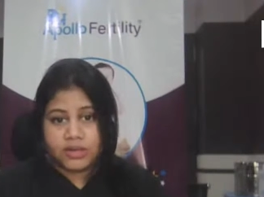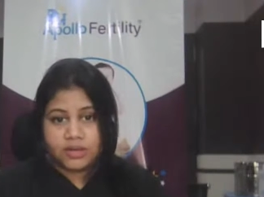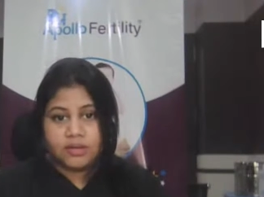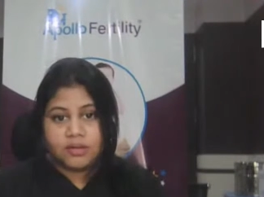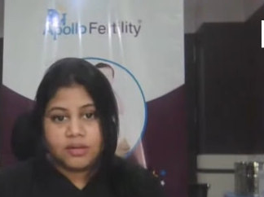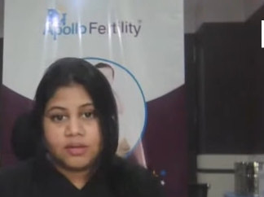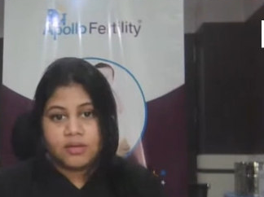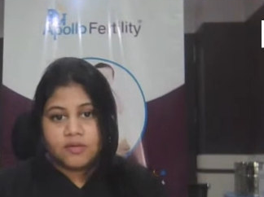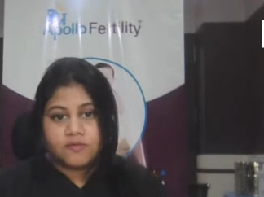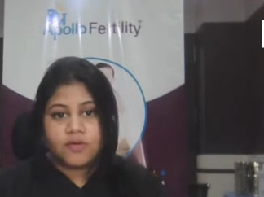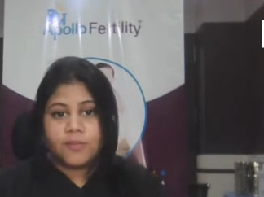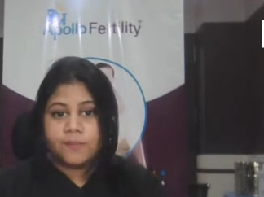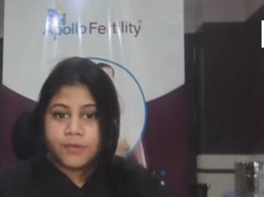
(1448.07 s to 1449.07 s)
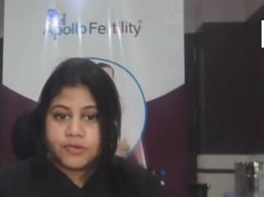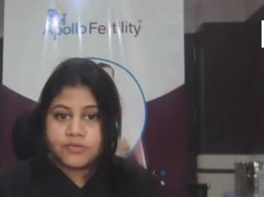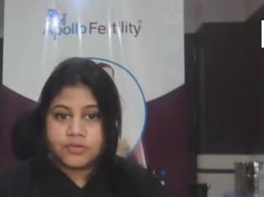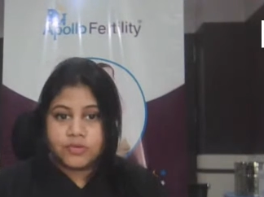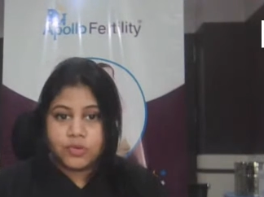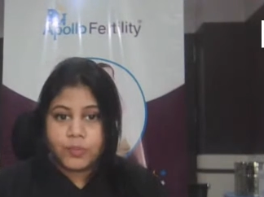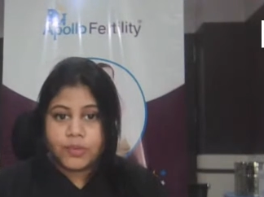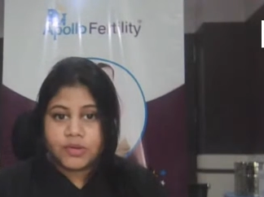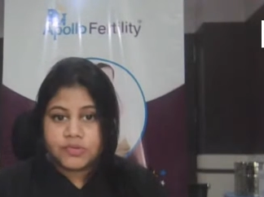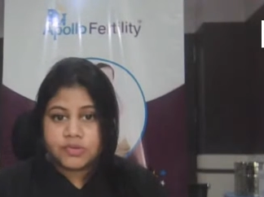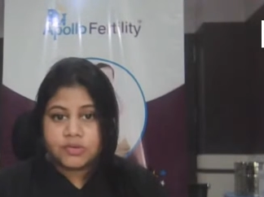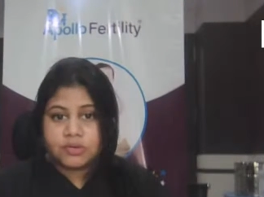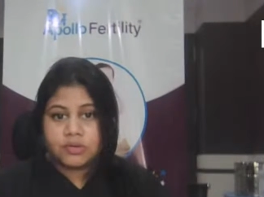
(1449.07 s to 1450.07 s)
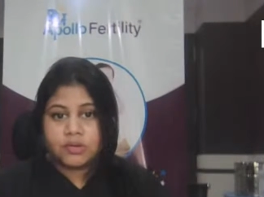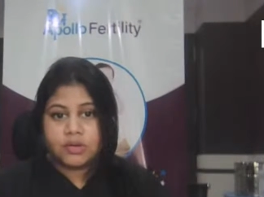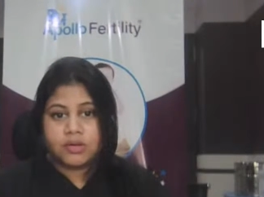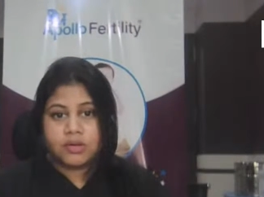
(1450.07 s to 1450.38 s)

vary from person to person.